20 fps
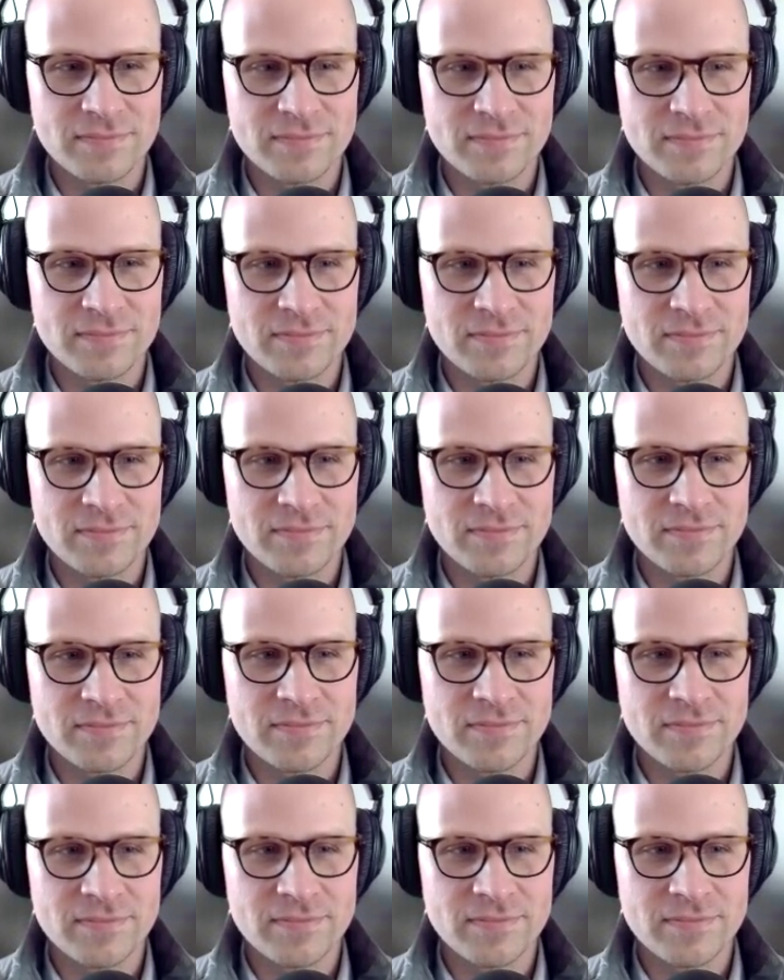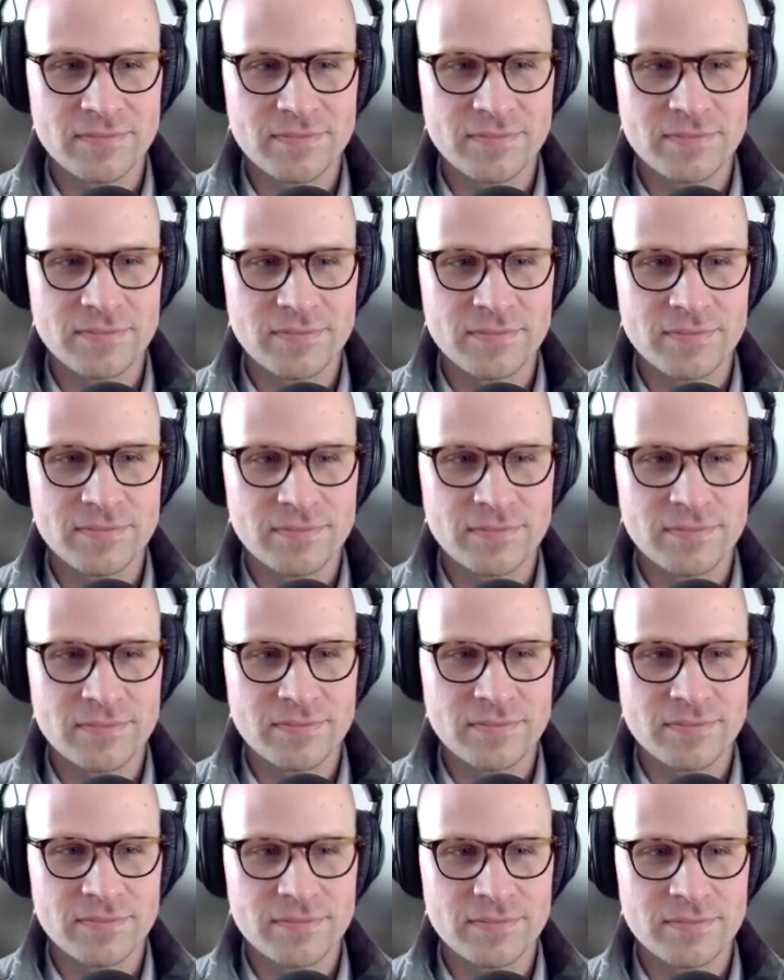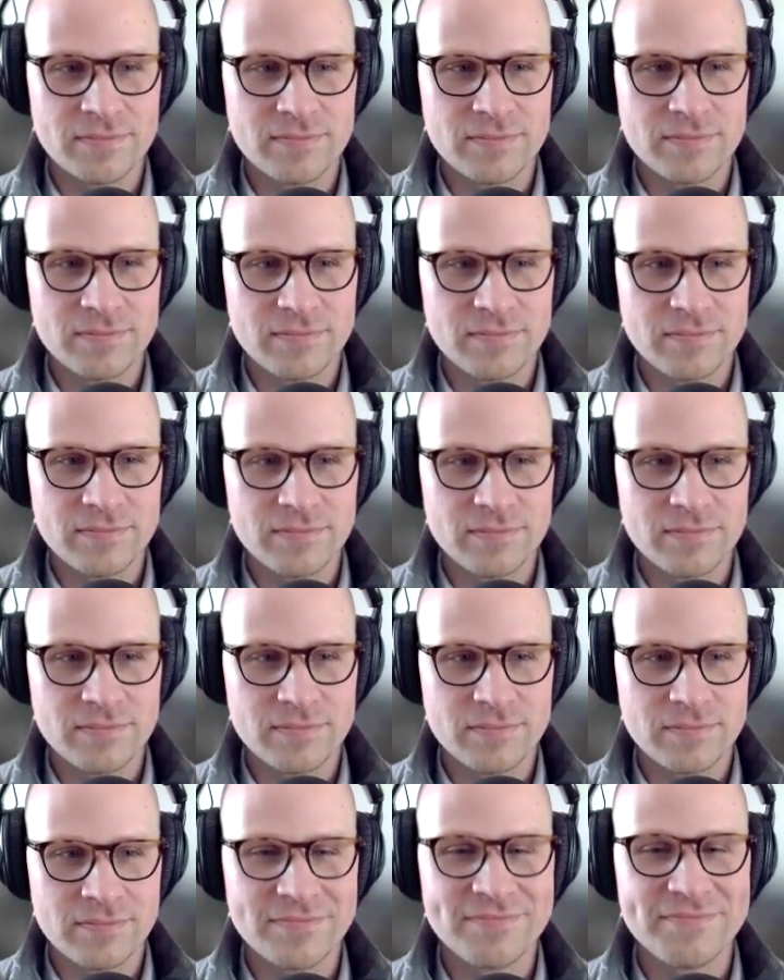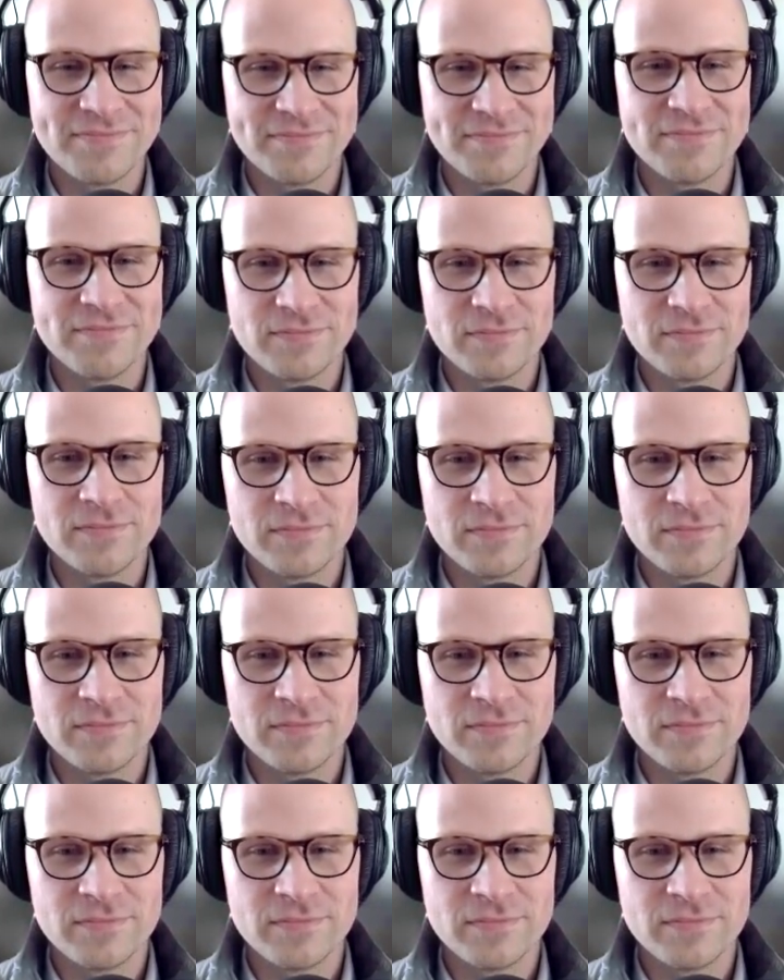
No words are spoken by the person on screen.